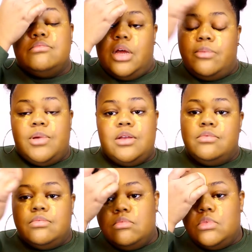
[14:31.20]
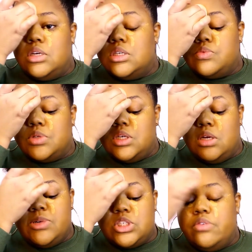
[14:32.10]
I mean, it doesn't really need
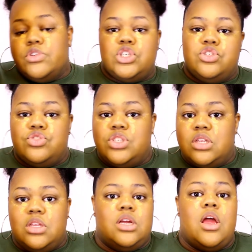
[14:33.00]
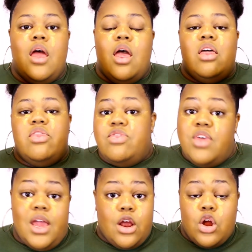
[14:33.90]
much coverage because there's nothing
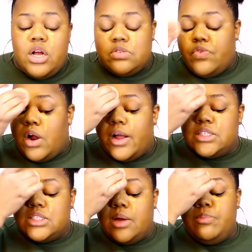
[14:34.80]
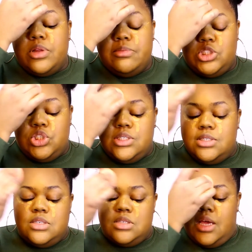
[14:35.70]
there as far as like
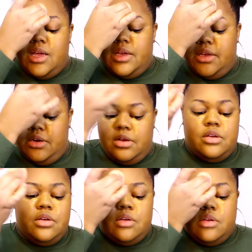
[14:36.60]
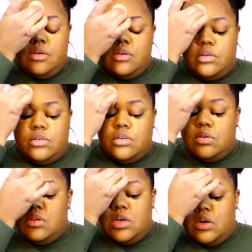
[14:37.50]
blemishes and
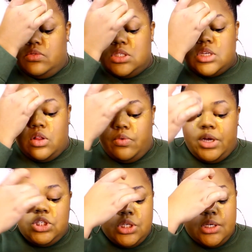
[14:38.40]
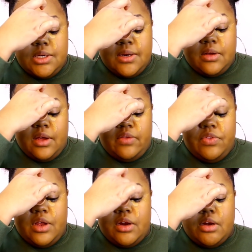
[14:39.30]
you know, discoloration, and
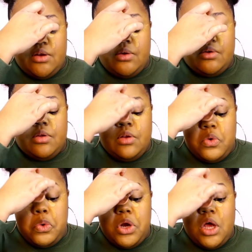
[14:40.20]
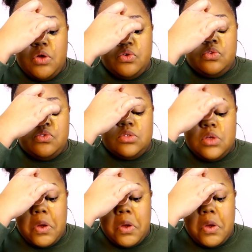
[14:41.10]
then nose,